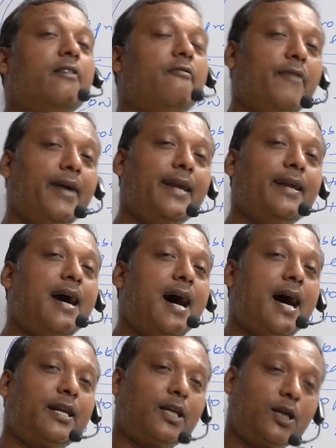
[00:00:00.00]
when
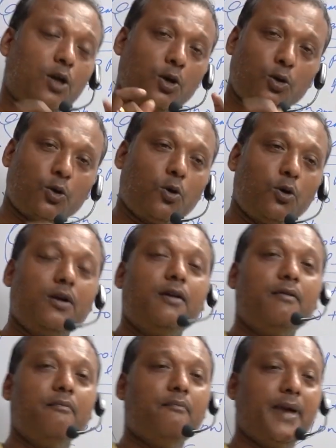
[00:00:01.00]
are controlled,
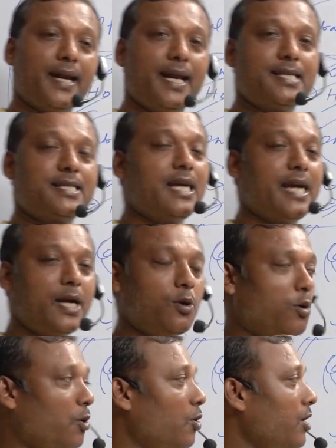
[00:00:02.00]
managed and
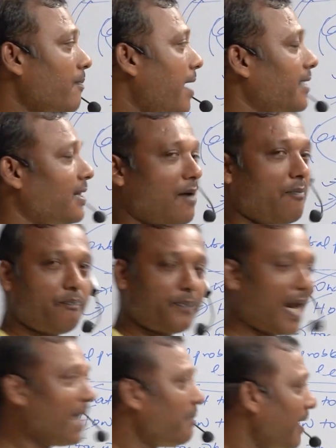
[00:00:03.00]
owned by the
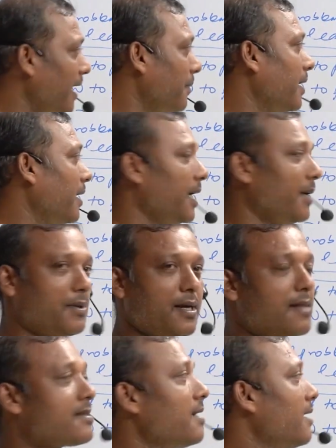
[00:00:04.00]
private
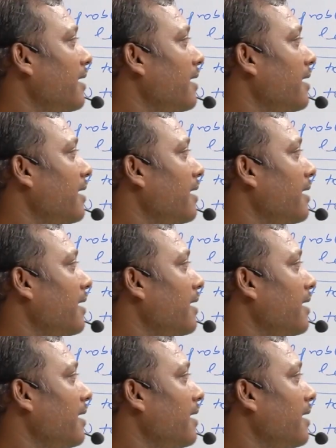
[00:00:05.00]
individuals,